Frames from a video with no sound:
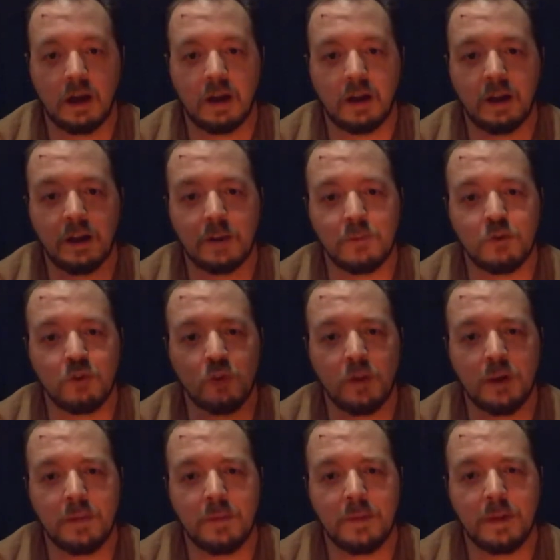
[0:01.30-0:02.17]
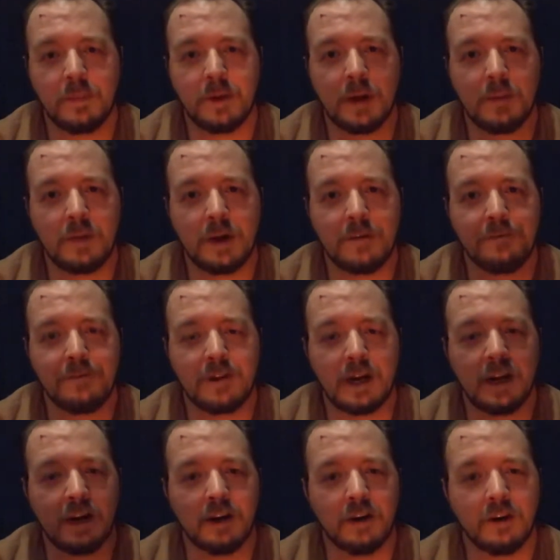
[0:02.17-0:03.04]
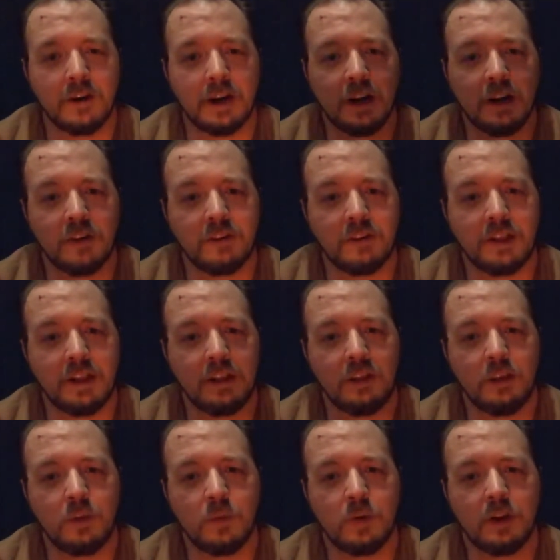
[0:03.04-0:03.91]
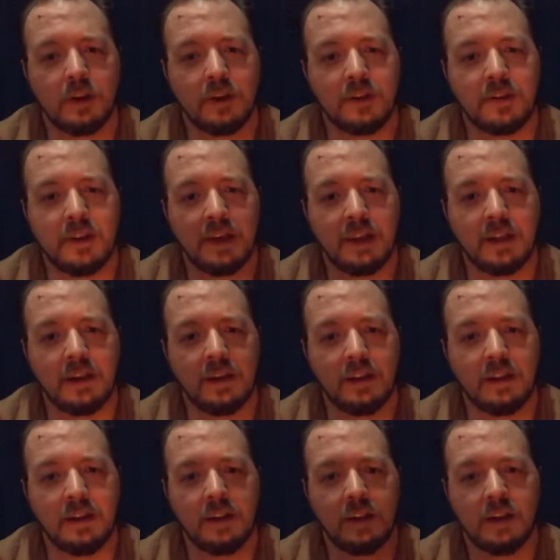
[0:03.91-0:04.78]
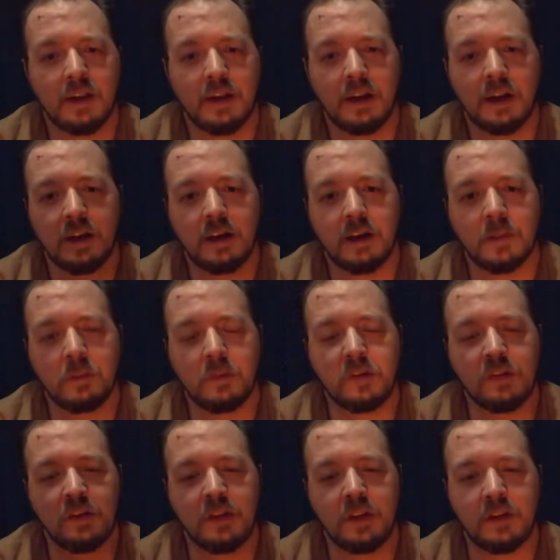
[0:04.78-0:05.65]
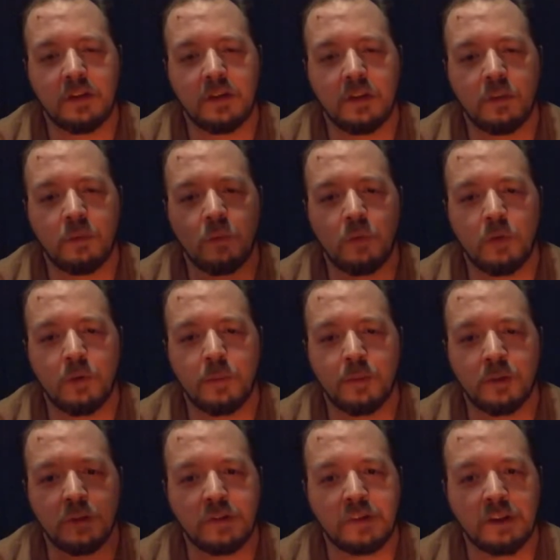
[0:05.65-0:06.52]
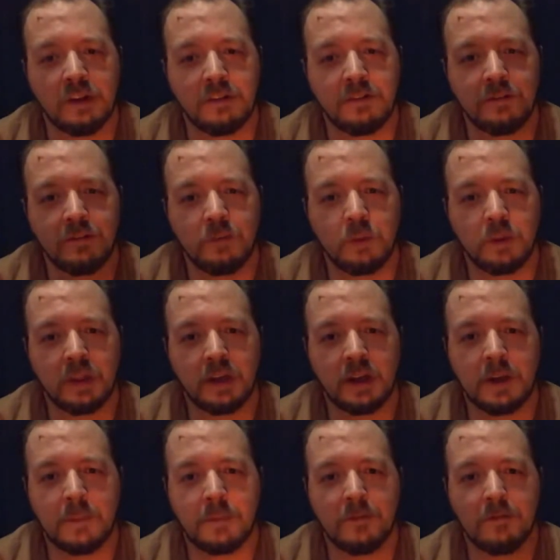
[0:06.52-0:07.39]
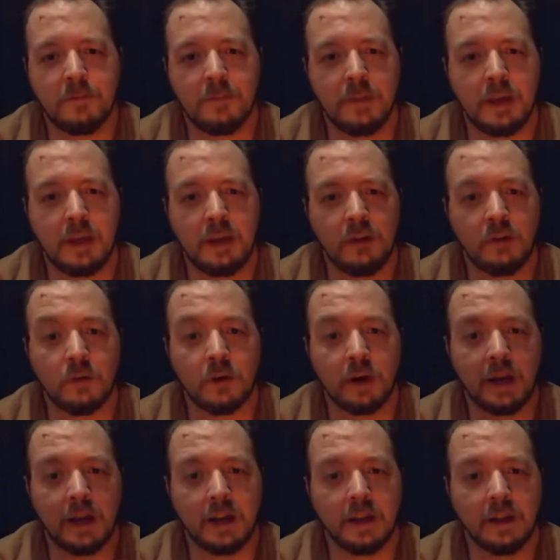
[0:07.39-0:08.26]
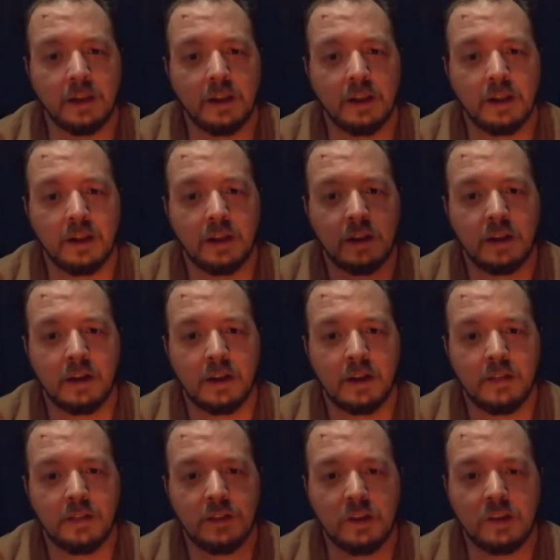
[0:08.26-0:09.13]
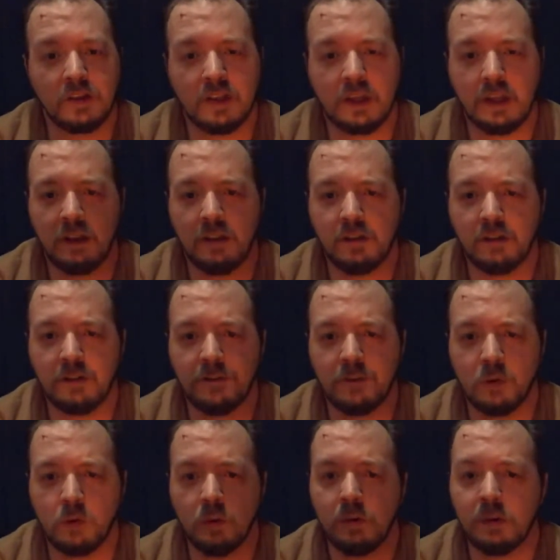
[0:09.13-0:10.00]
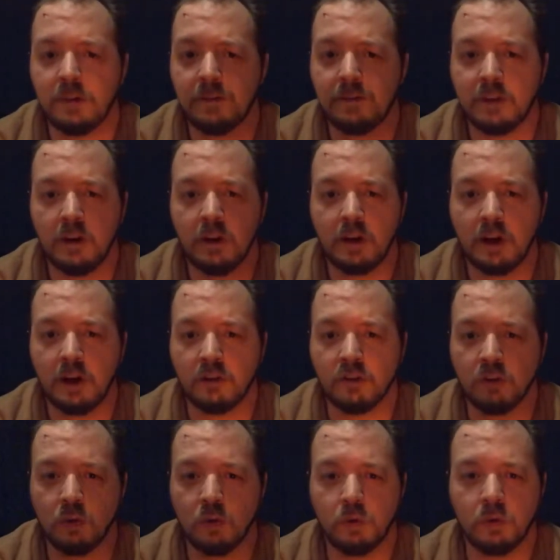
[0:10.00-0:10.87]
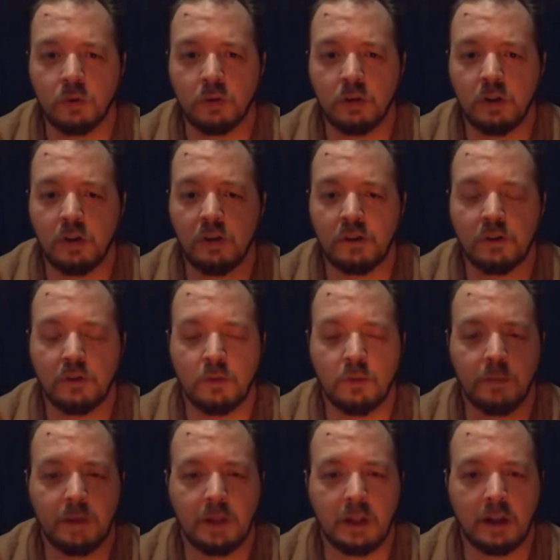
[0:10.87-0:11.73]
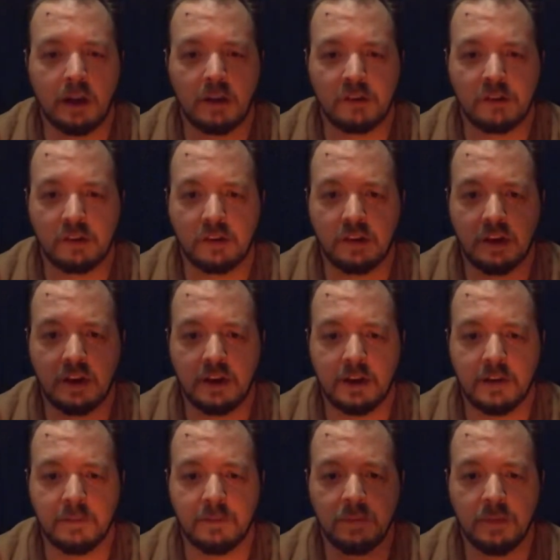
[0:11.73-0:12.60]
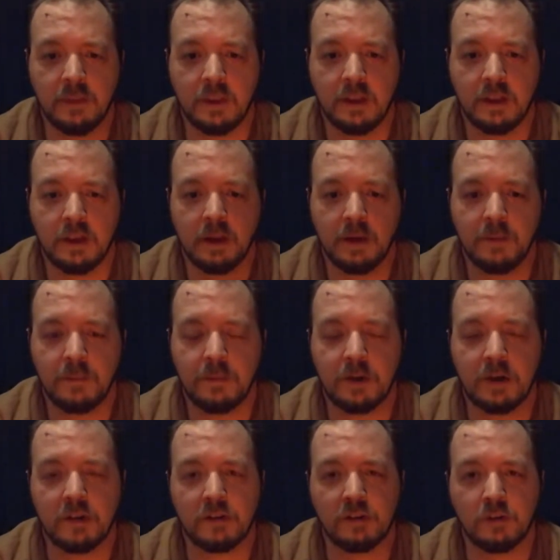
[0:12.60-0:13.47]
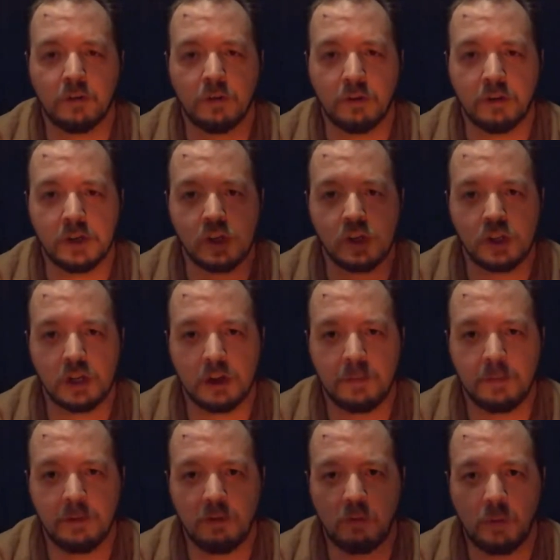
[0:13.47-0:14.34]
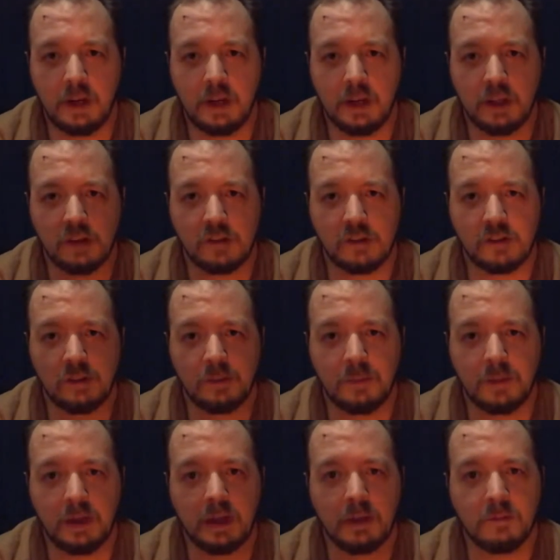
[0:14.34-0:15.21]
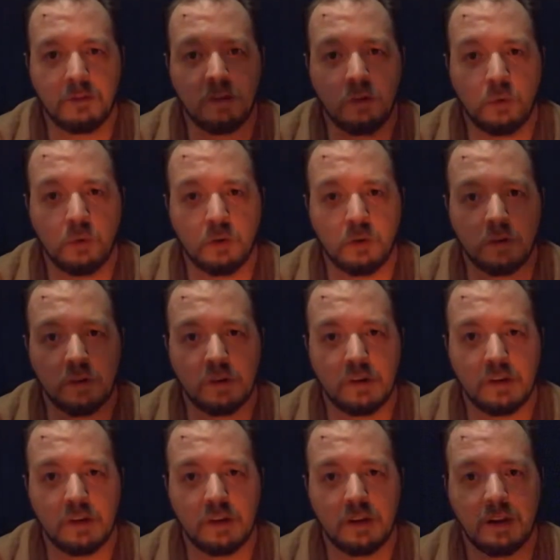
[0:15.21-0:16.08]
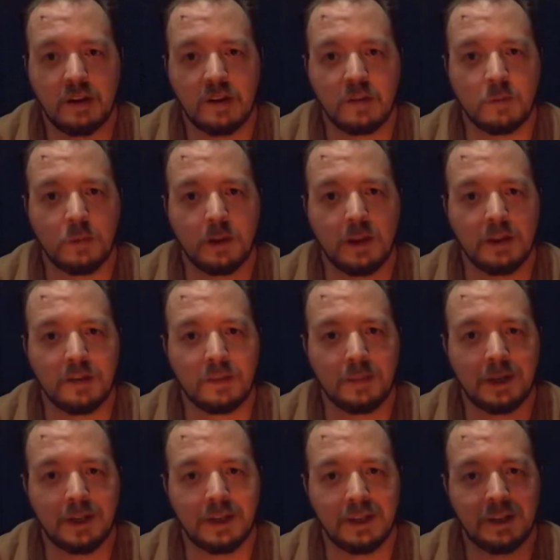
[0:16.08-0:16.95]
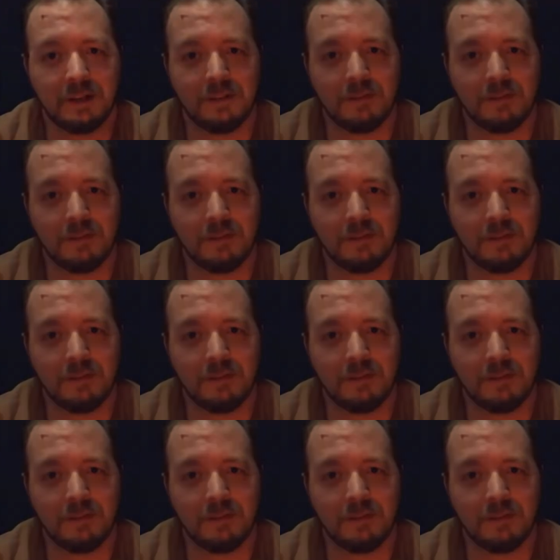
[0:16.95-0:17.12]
Come join me by my fire, and I'll tell you all a tale. Come sit and warm yourself with a cup of mead or ale. These tales of old, if they're not told, could soon be lost to time. But a story shared between us becomes yours as well as mine.